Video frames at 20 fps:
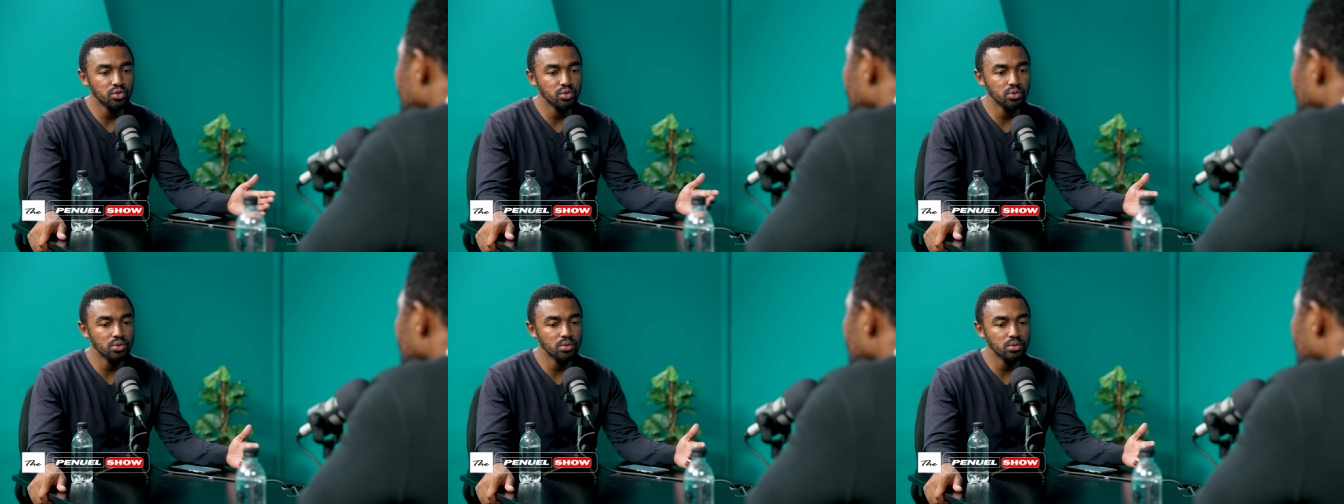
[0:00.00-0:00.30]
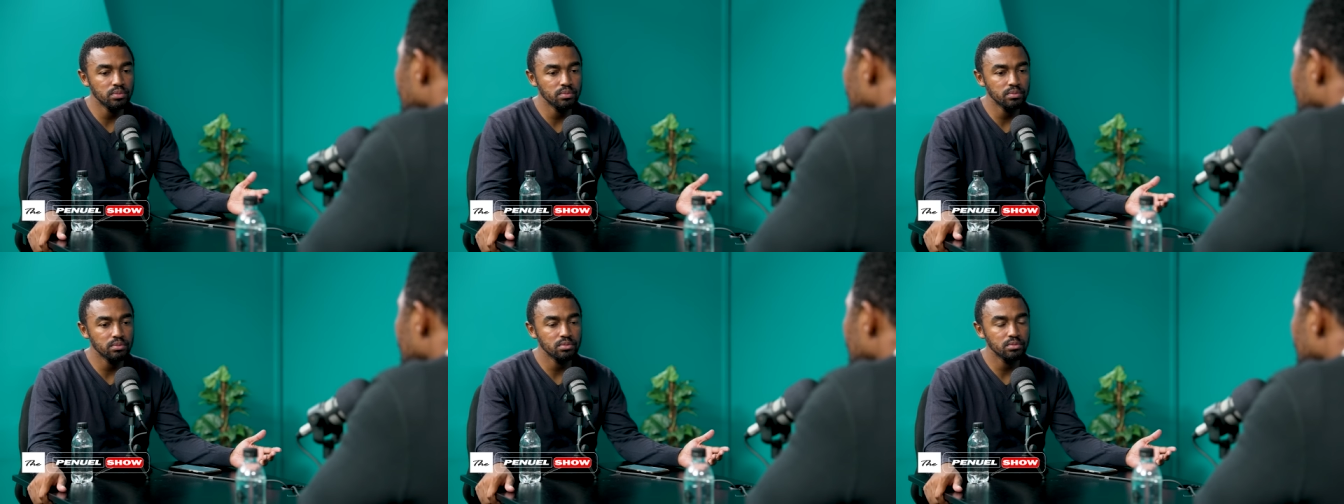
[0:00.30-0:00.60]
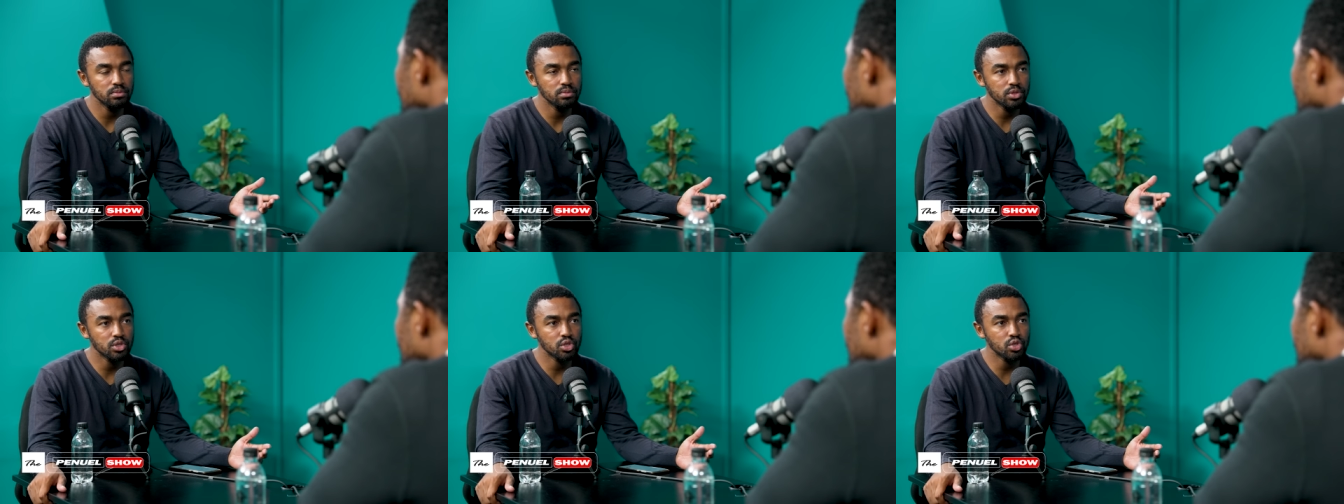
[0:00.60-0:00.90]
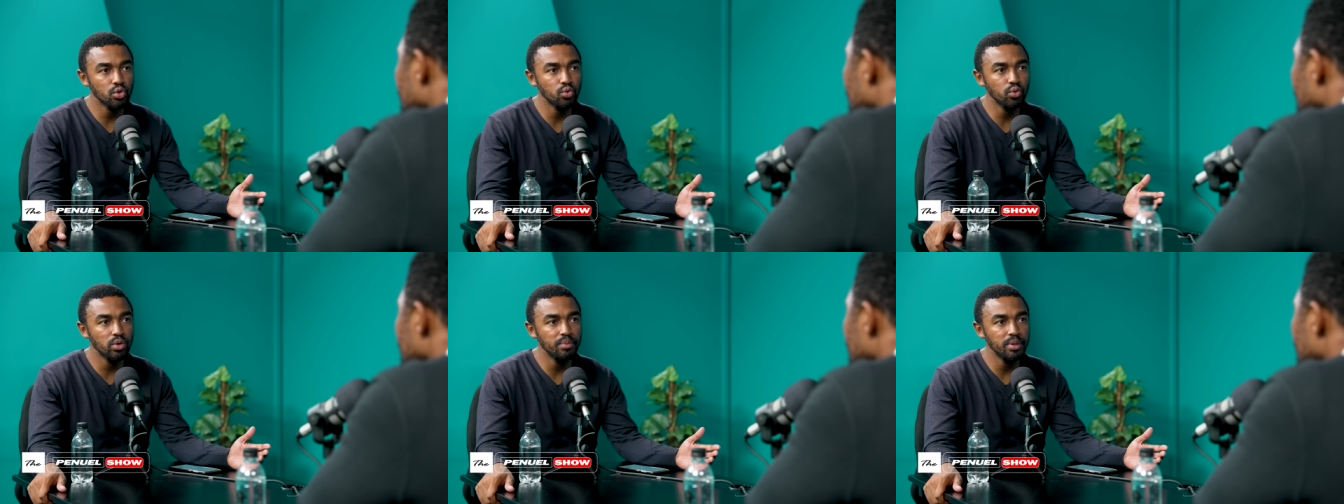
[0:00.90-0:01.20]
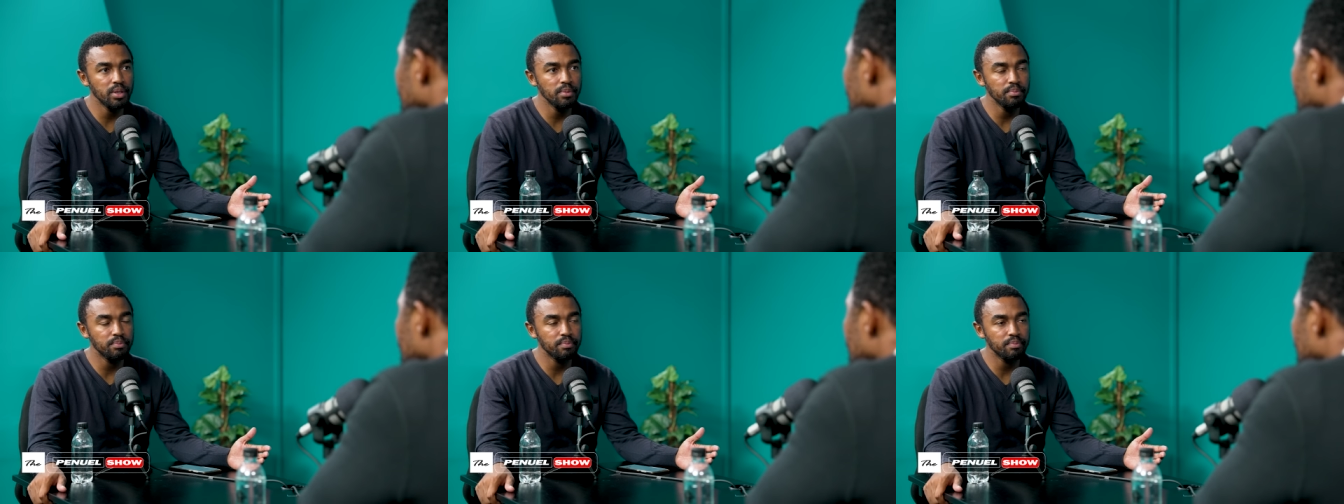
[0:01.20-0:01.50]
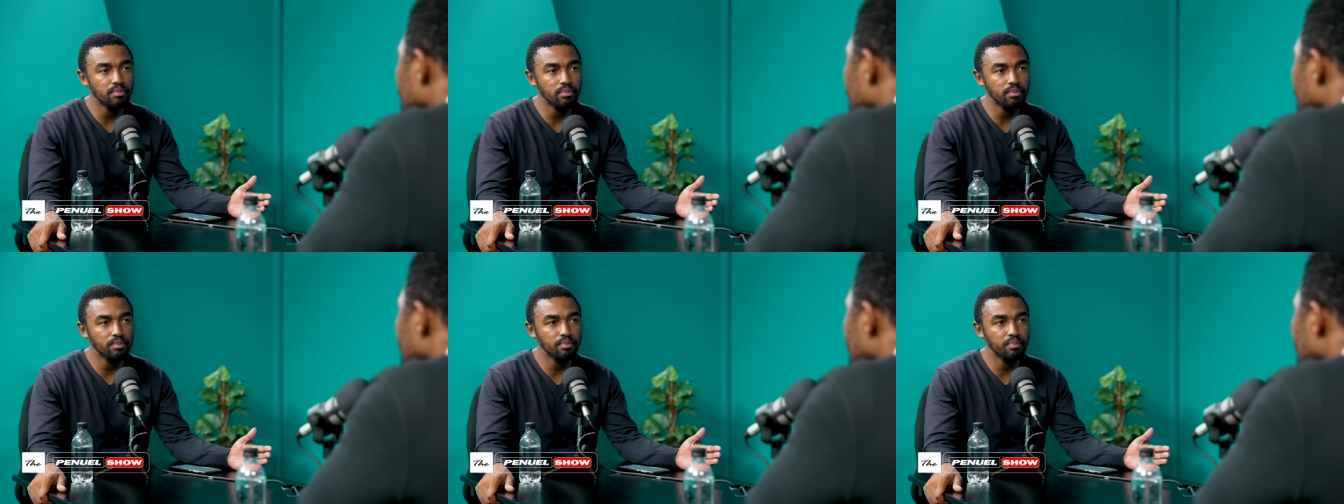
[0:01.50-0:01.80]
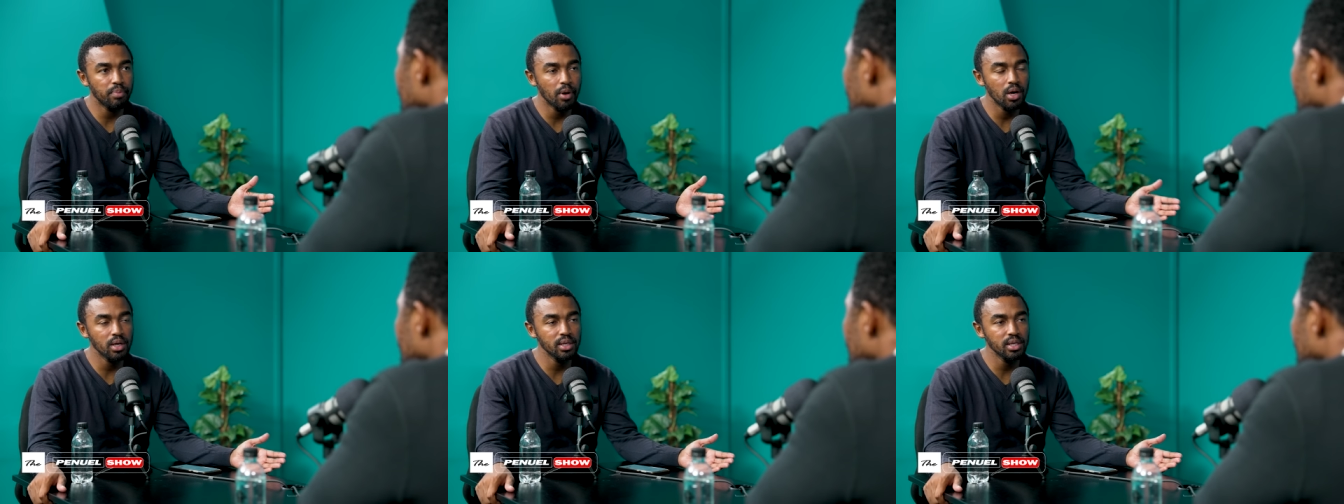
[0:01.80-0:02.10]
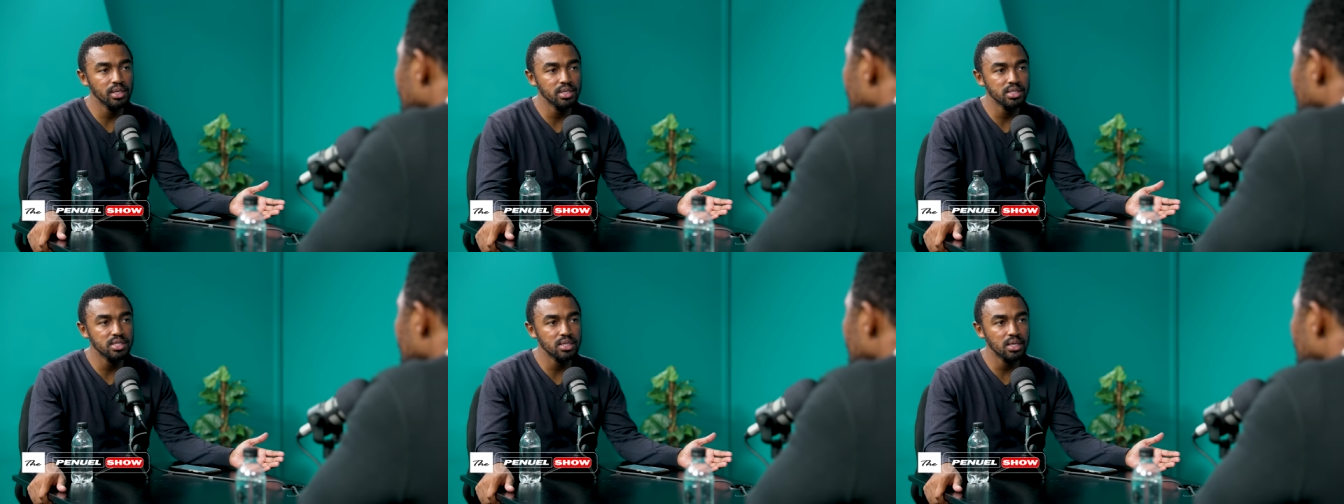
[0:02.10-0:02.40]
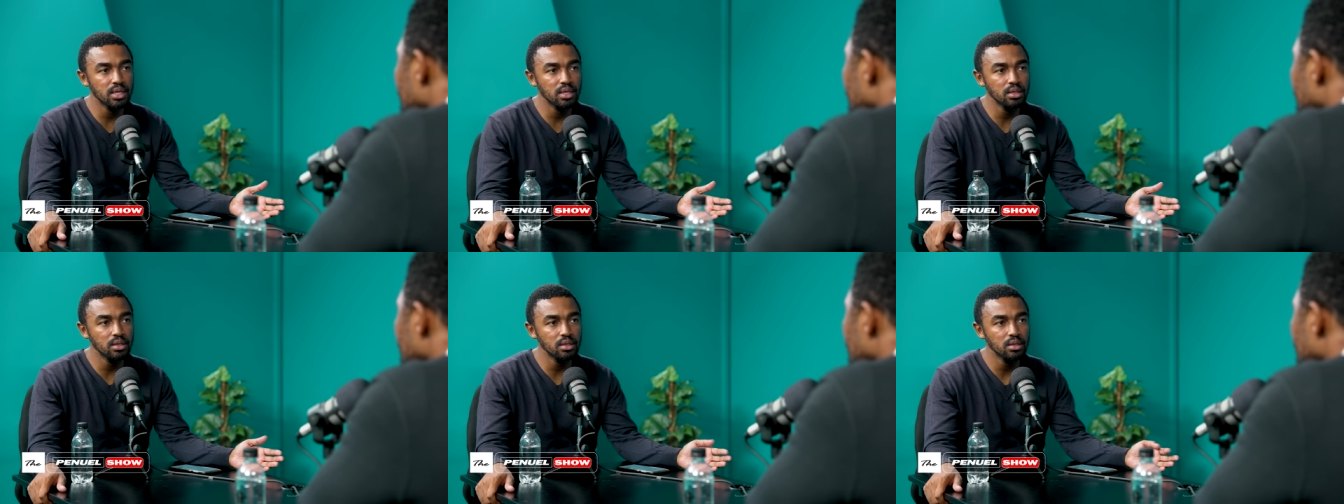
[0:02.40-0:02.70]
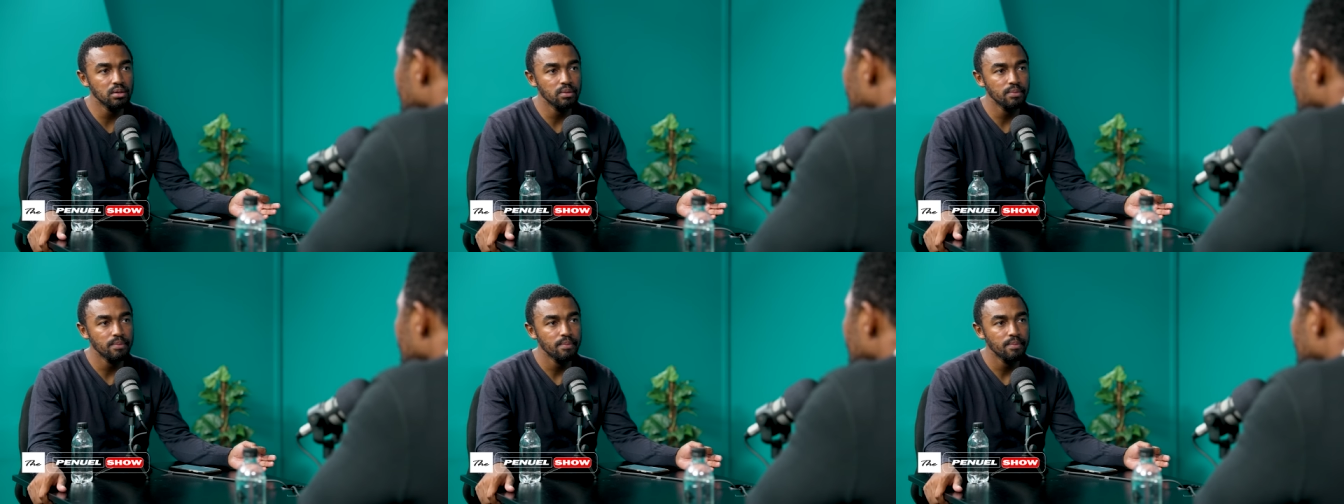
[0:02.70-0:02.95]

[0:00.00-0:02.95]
you, should we be parking skin